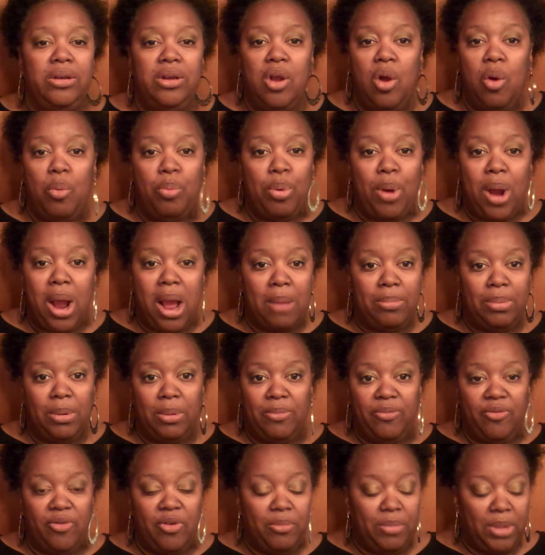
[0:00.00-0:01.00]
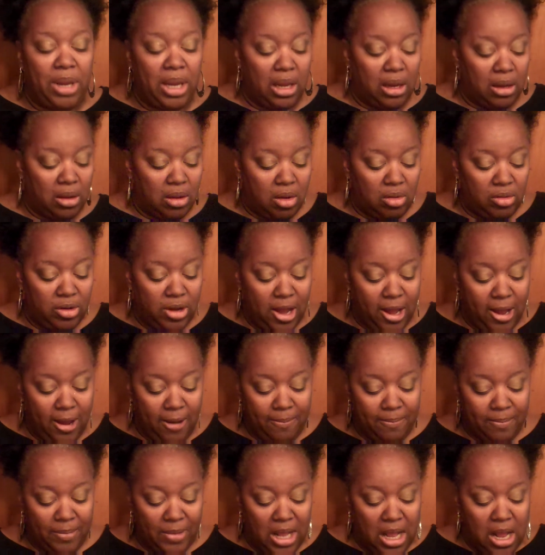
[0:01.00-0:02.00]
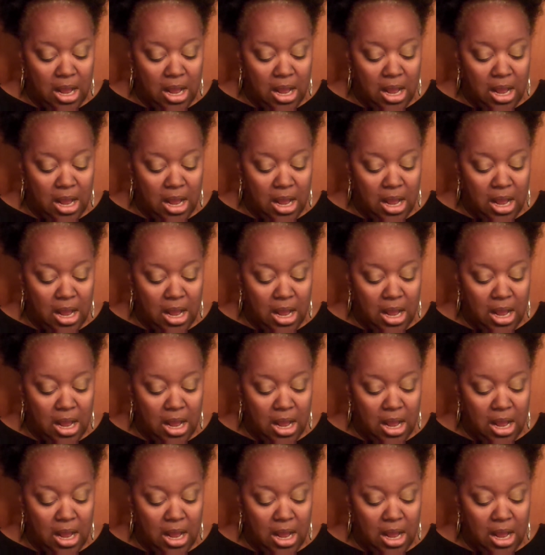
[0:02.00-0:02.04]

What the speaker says: no problem for me, okay?